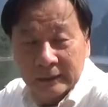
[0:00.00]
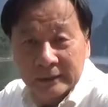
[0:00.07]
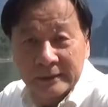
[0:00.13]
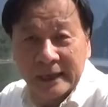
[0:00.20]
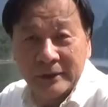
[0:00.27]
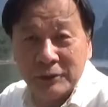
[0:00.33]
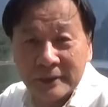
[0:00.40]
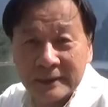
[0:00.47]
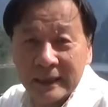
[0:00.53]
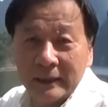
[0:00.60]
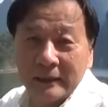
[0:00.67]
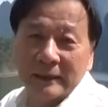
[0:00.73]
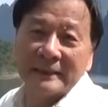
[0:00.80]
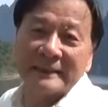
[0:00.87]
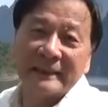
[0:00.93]
You said
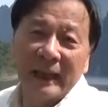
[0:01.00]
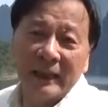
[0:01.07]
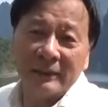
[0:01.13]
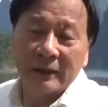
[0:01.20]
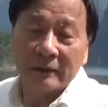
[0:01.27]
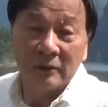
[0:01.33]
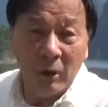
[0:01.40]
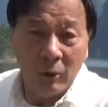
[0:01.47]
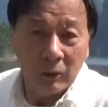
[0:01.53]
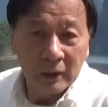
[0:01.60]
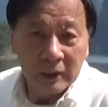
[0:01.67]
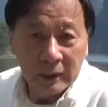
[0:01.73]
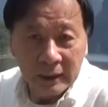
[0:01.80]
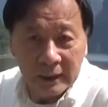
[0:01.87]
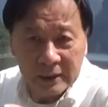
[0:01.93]
it's nothing. No,
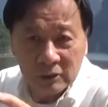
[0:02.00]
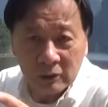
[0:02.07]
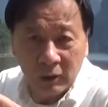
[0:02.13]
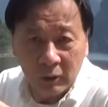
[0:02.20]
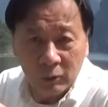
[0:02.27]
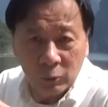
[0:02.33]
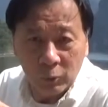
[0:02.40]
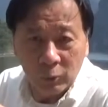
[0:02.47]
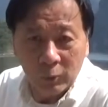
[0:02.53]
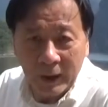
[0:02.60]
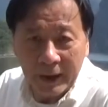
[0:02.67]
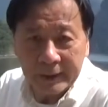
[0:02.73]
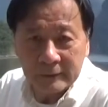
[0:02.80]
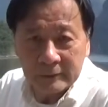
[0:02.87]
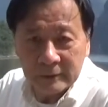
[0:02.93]
it's called Wu
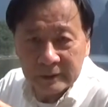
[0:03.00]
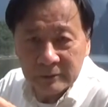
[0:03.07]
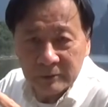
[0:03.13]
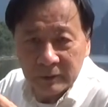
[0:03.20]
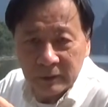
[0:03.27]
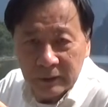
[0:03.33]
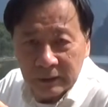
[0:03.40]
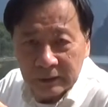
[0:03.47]
Wei, the